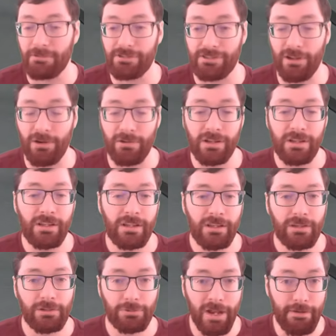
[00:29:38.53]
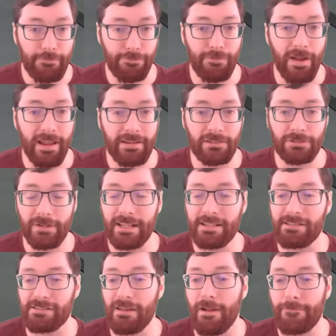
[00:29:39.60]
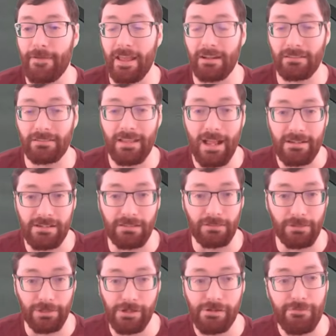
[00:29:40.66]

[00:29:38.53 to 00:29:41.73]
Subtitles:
So great fight, great stuff, and a lot to learn